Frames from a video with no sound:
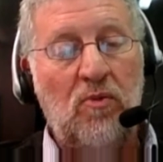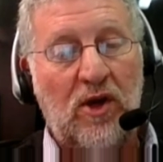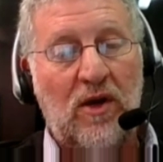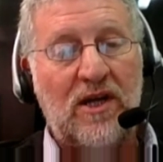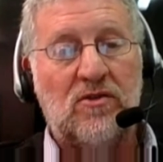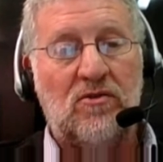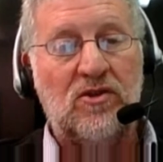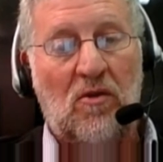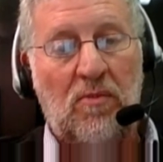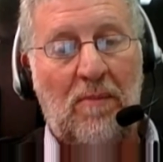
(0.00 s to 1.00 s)
request or a
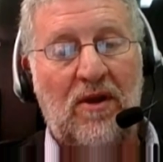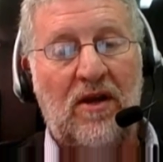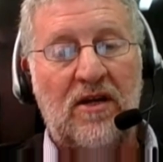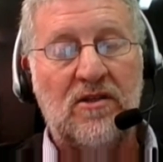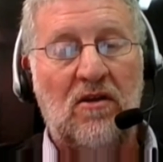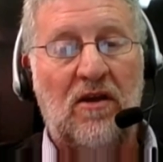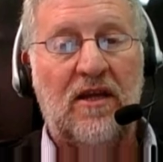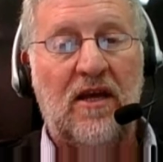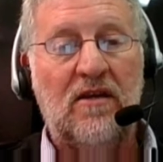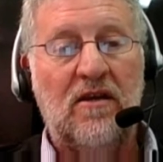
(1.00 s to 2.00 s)
job application
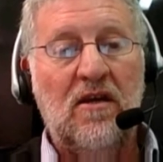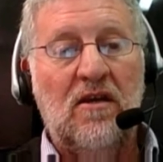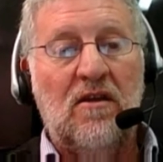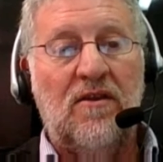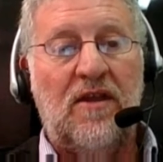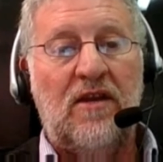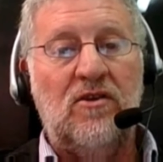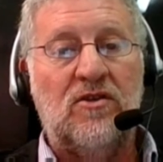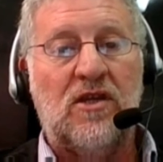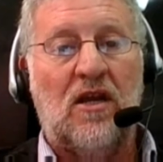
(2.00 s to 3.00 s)
like that, then
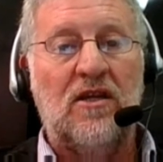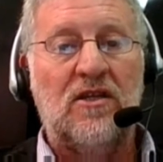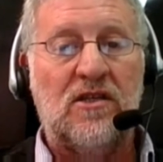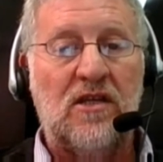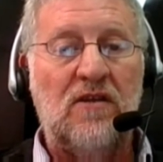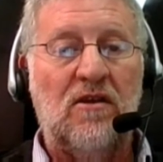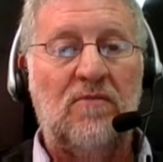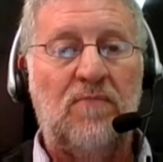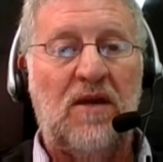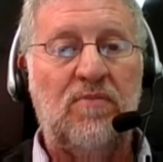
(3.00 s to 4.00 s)
you suddenly see
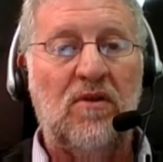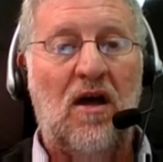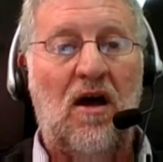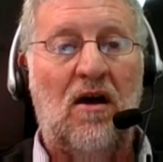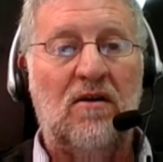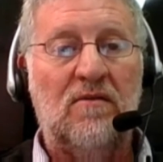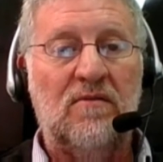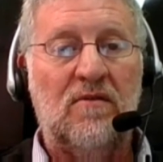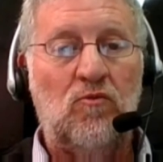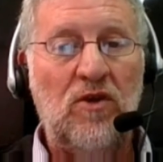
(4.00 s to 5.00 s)
that people are
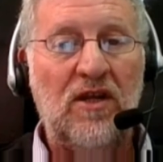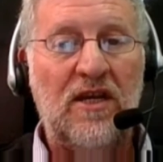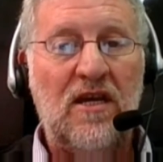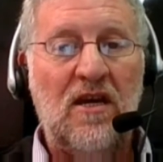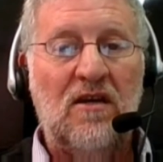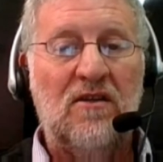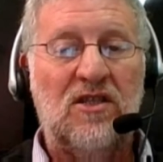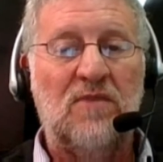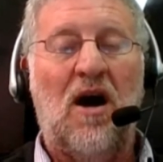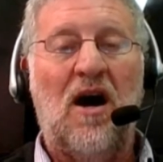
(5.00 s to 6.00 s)
really
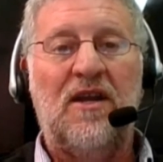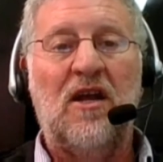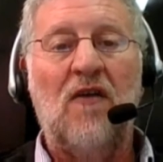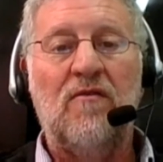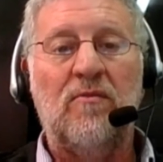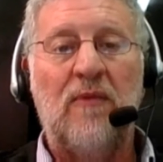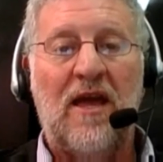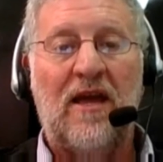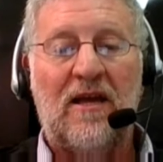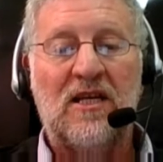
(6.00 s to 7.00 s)
demanding over
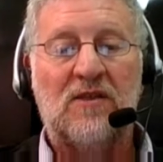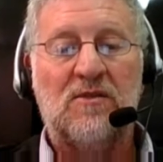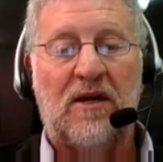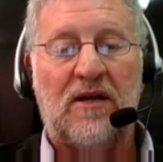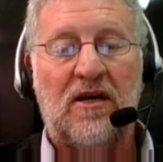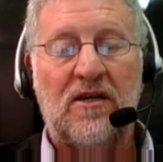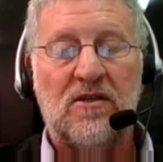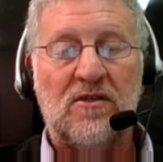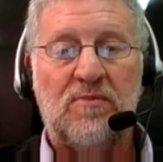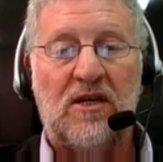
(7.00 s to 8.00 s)
their
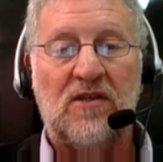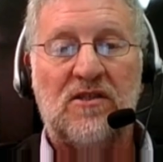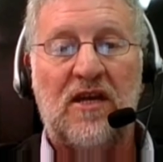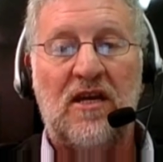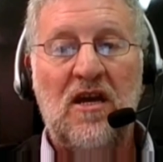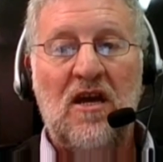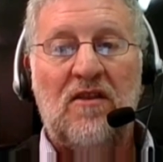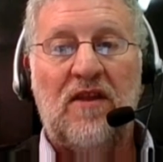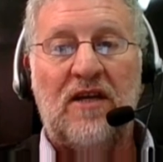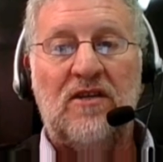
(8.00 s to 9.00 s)
expectations because they
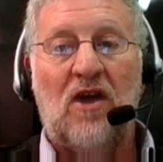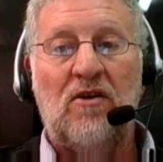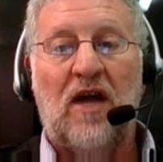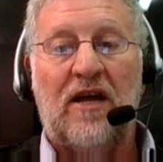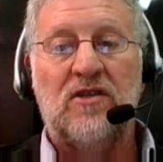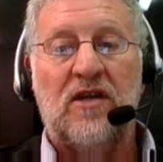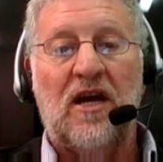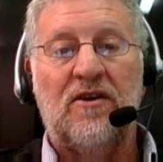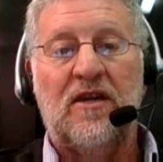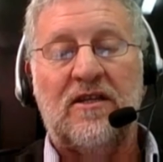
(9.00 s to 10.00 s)
don't actually
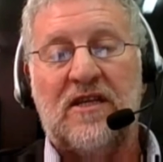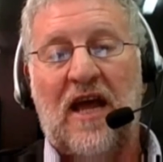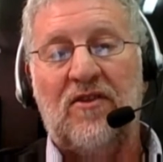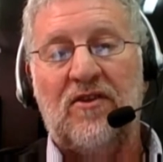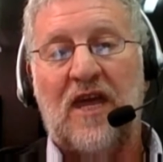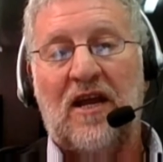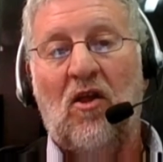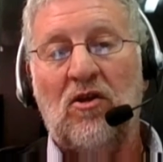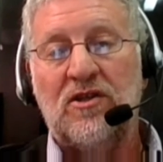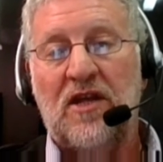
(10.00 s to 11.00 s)
understand the
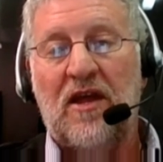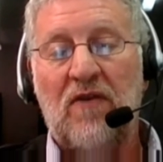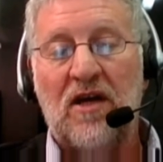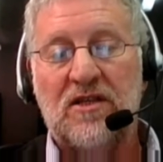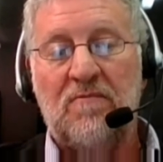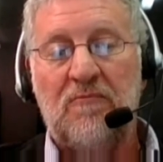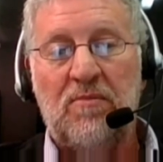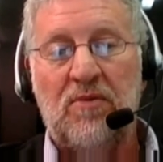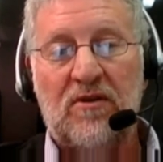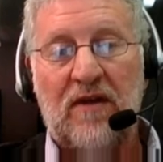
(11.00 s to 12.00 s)
technology they're asking
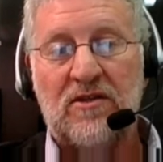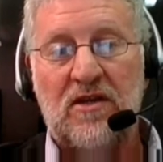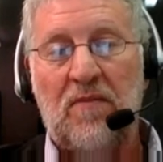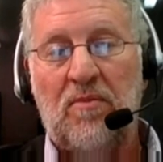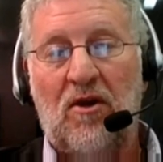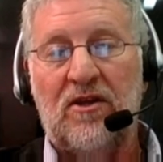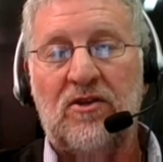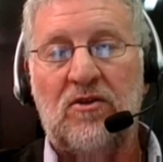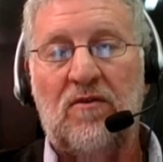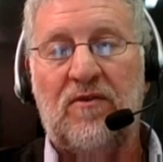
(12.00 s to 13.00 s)
people to actually apply
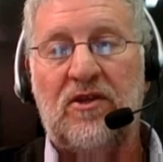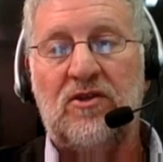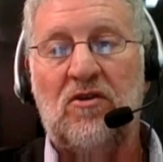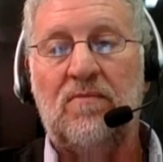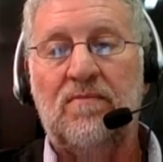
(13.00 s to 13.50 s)
for the job.